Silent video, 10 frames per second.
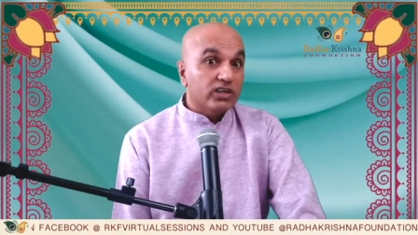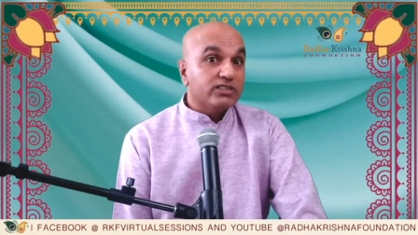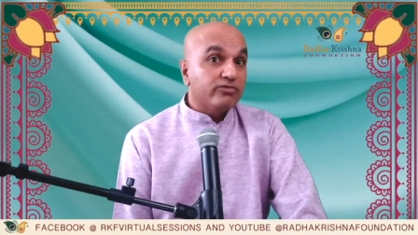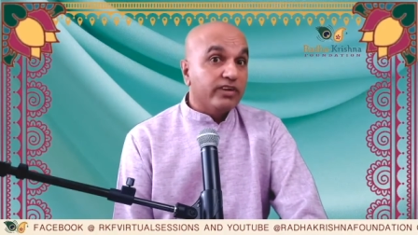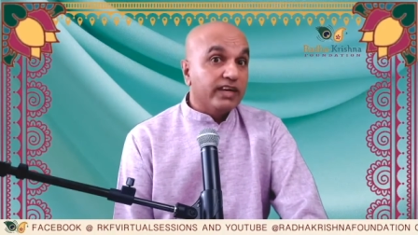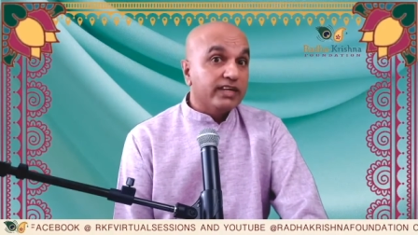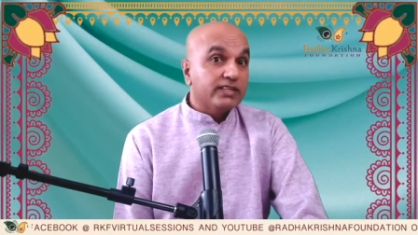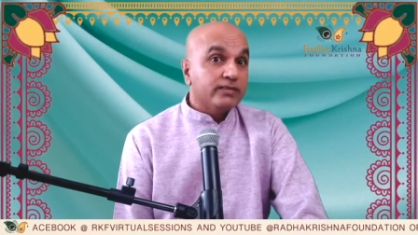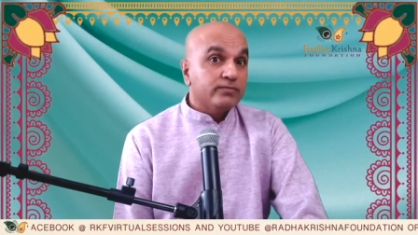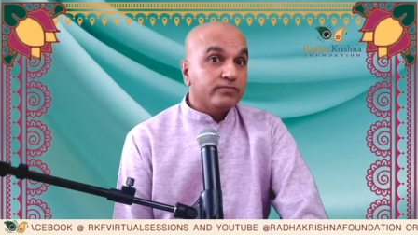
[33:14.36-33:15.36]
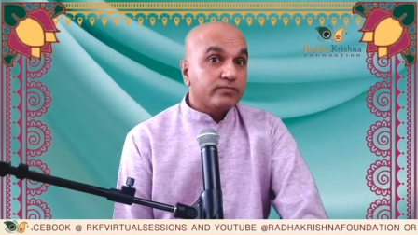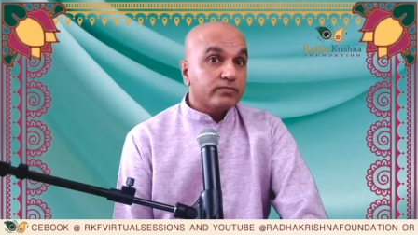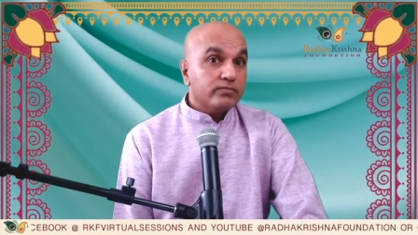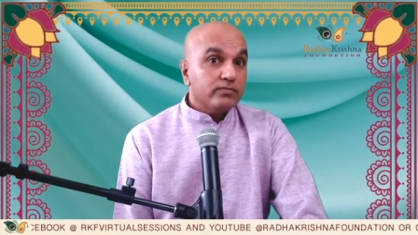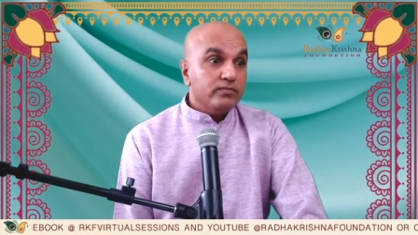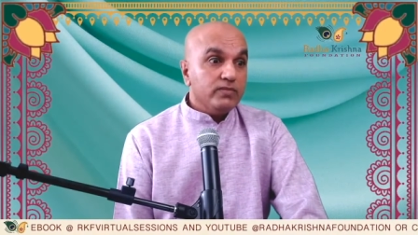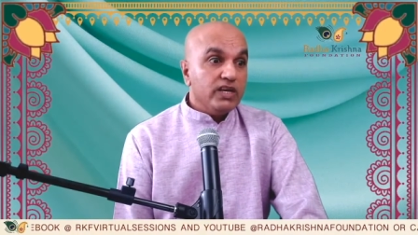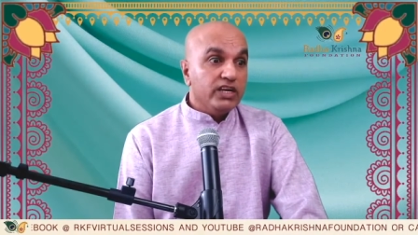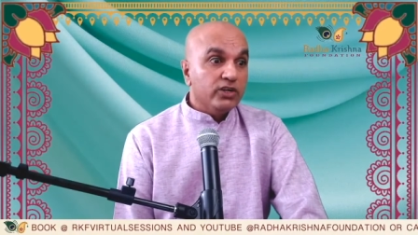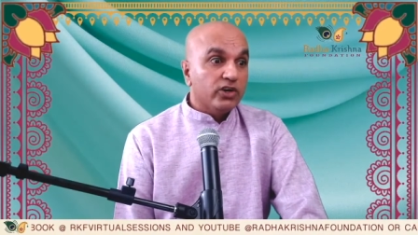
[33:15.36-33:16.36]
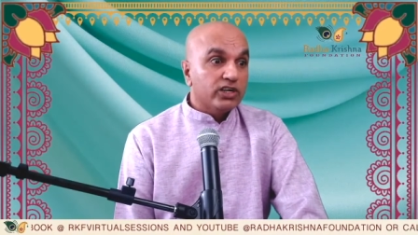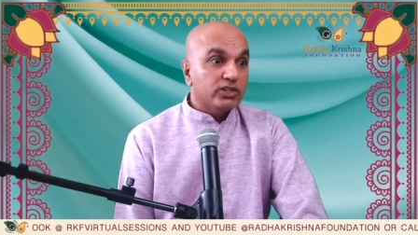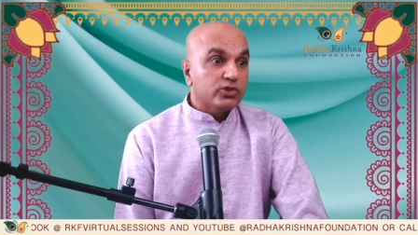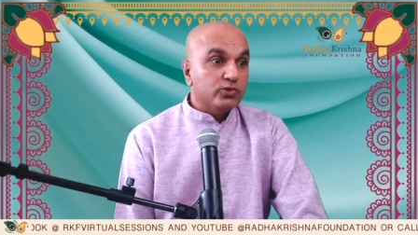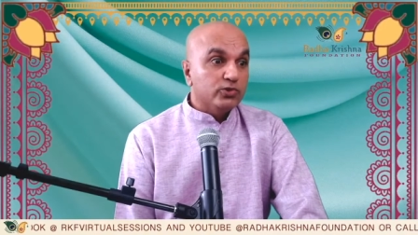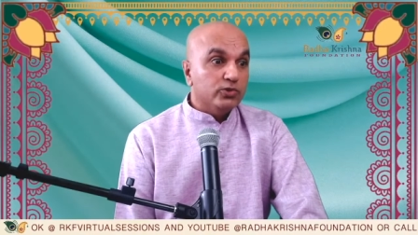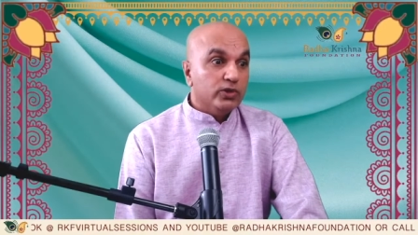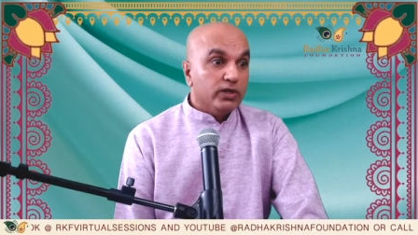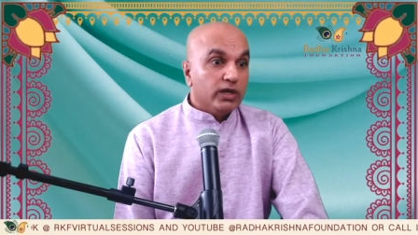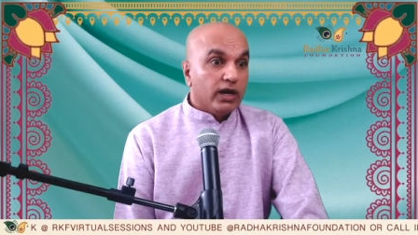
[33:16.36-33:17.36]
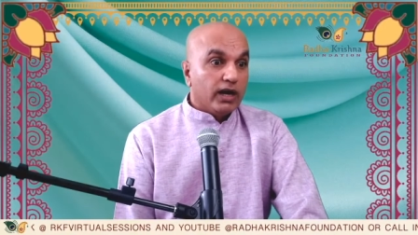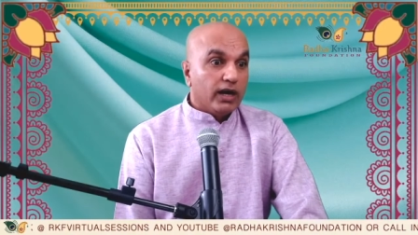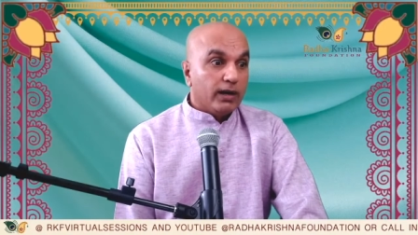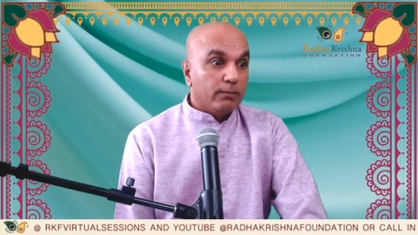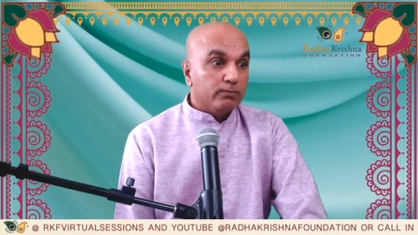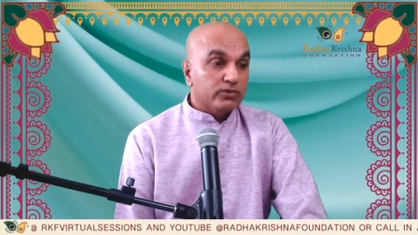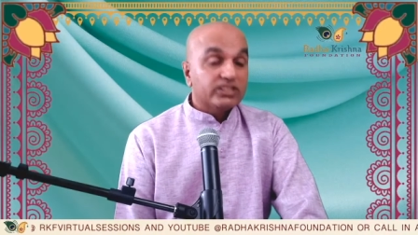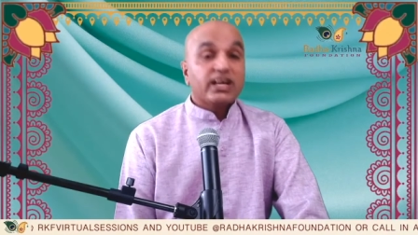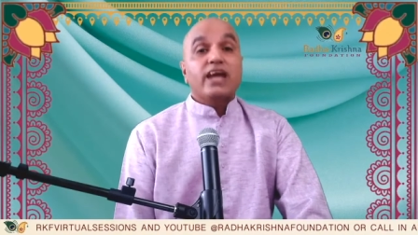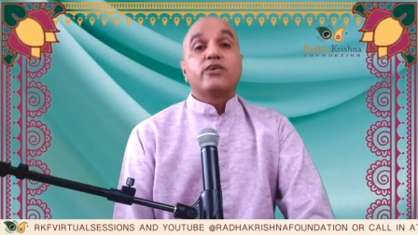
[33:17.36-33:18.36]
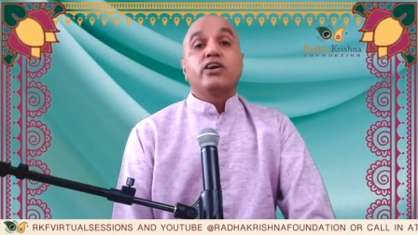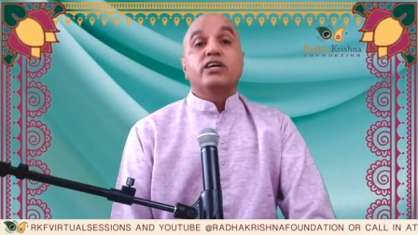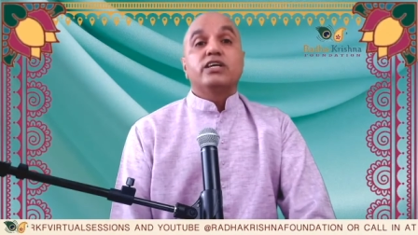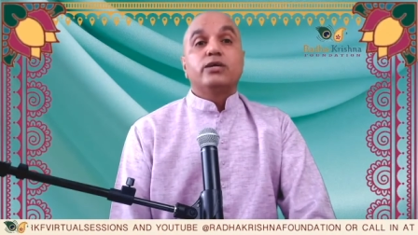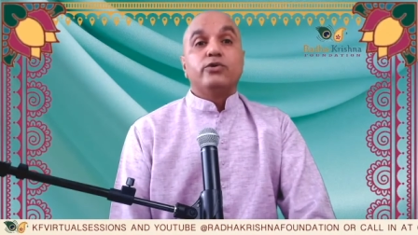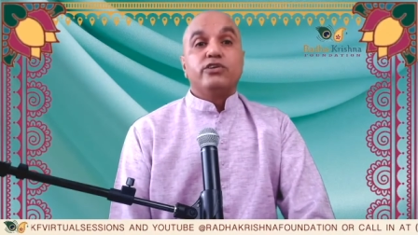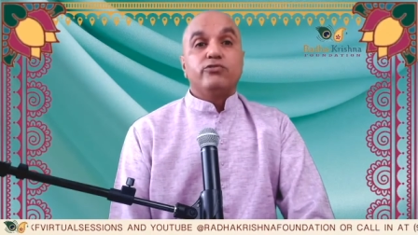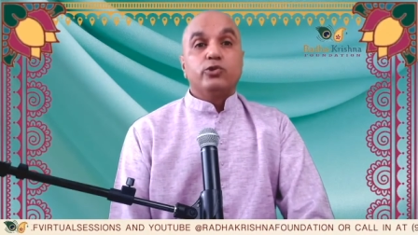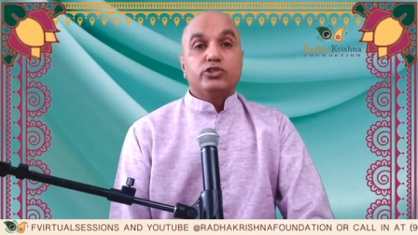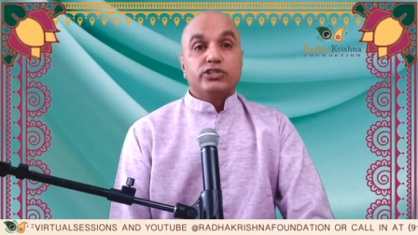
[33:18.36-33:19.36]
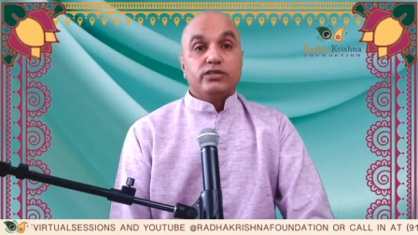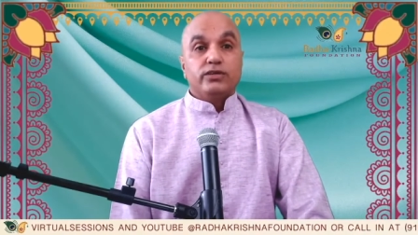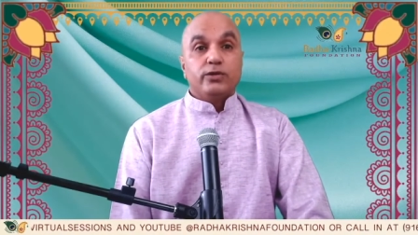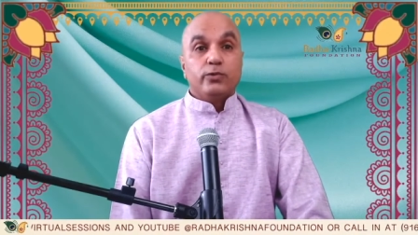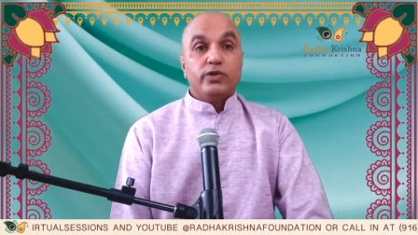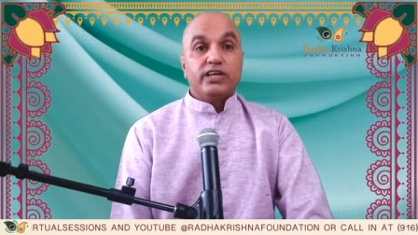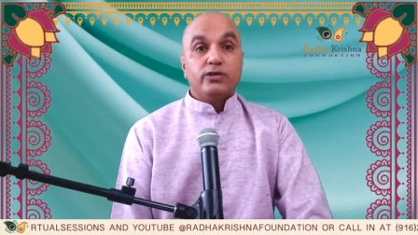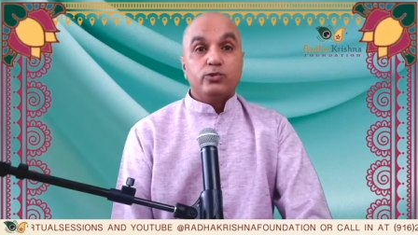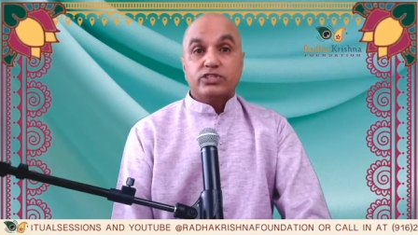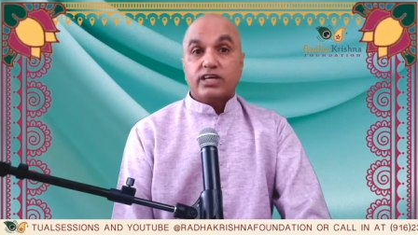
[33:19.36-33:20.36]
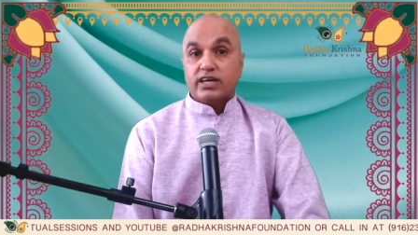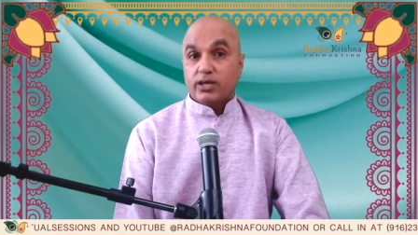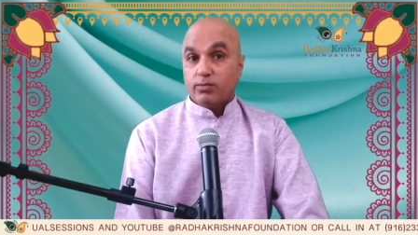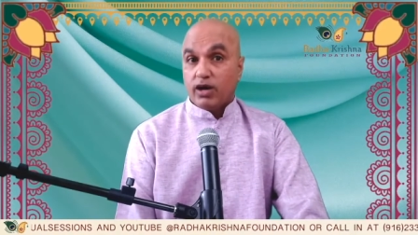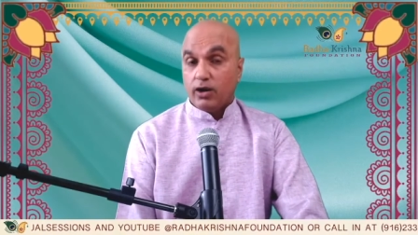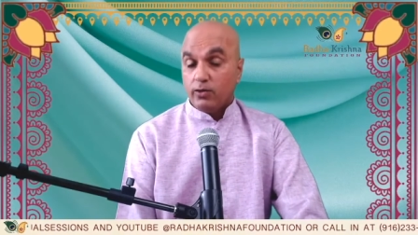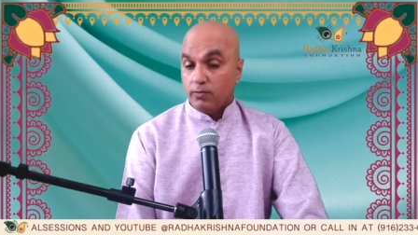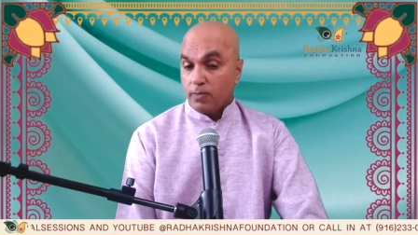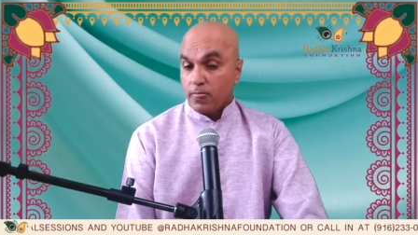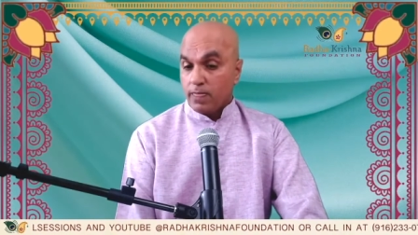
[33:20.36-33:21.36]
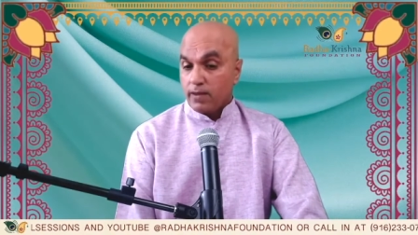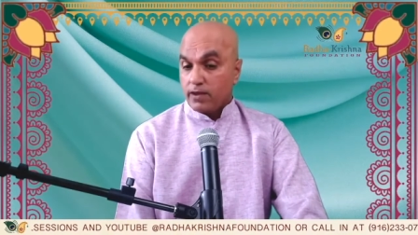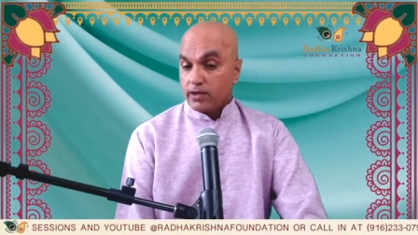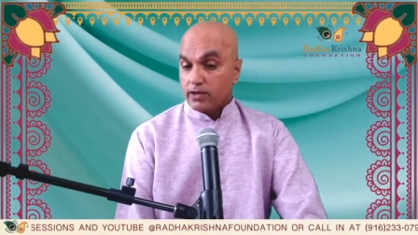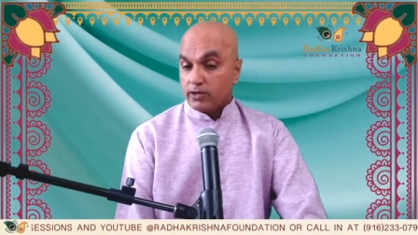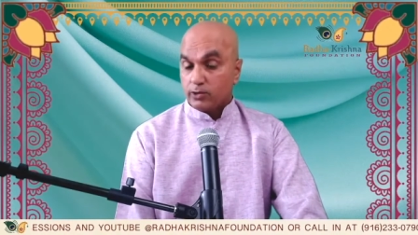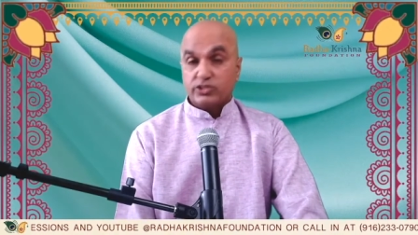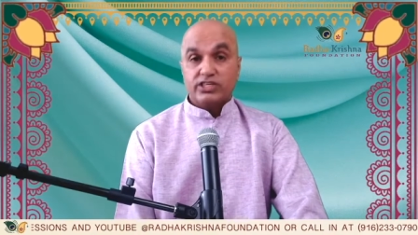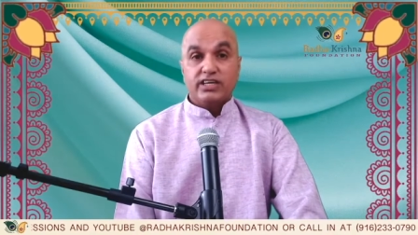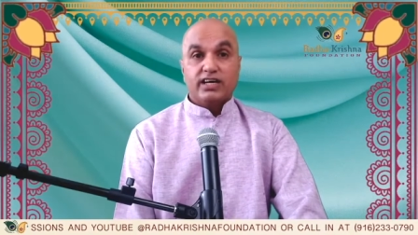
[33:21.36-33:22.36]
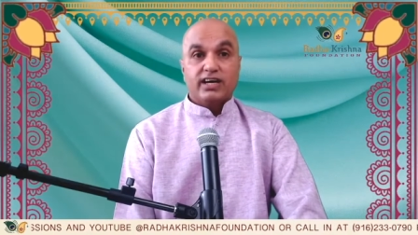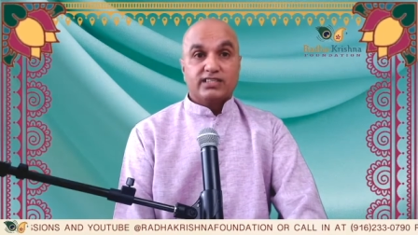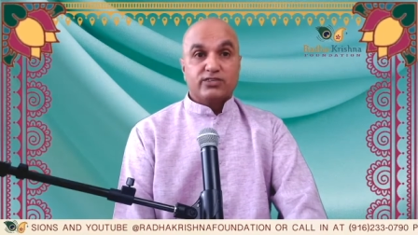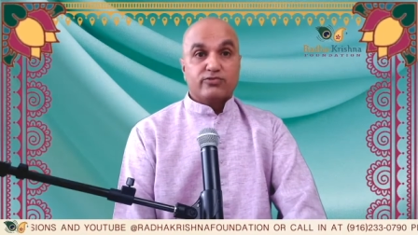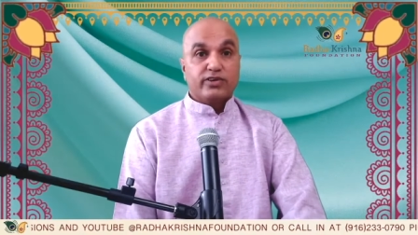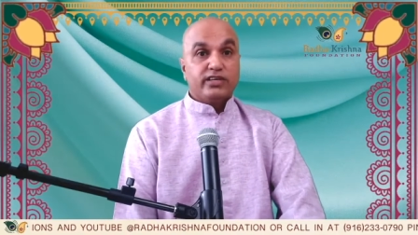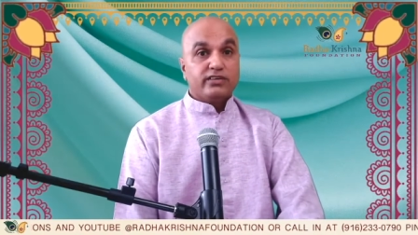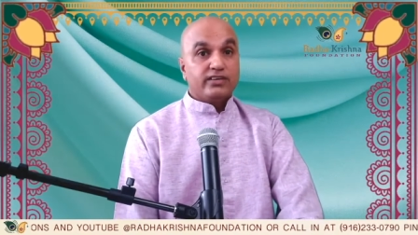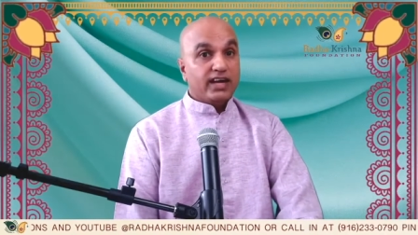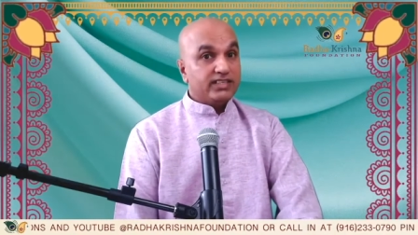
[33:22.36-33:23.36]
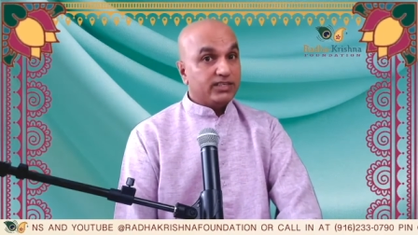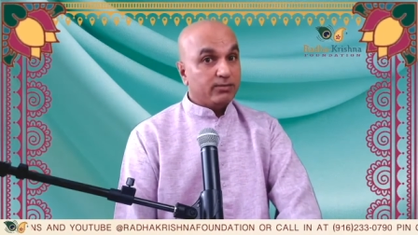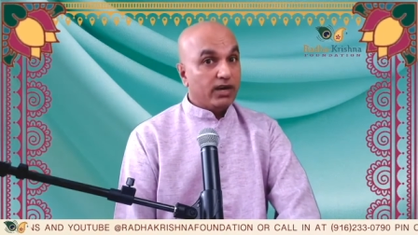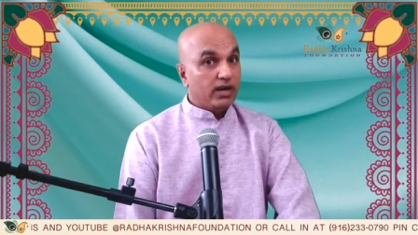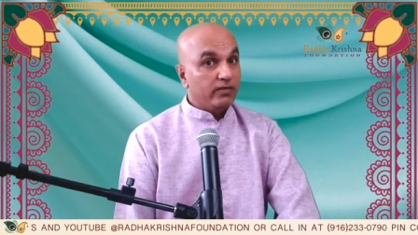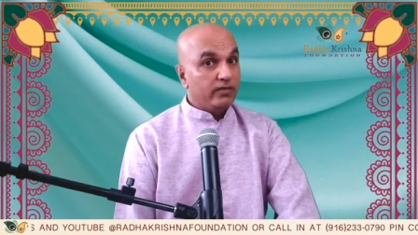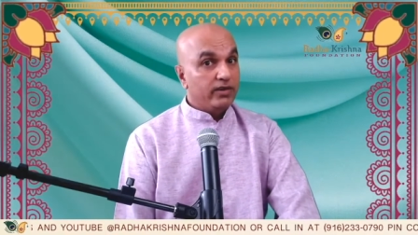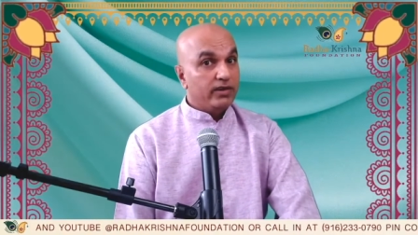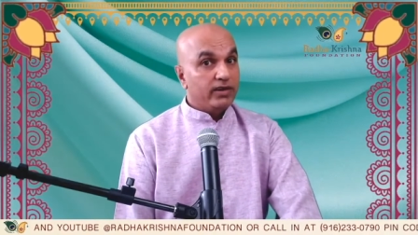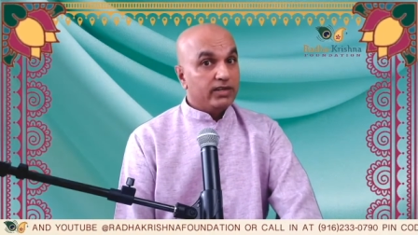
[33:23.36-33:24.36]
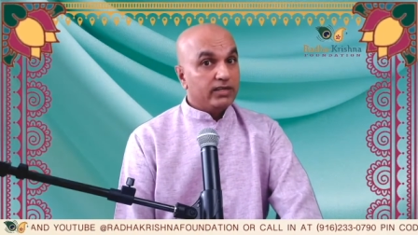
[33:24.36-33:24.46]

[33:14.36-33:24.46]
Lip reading: cultivate in order to skyrocket our devotion. We can do Sakya Bhav, you know, seeing God as a friend, or Dasya Bhav,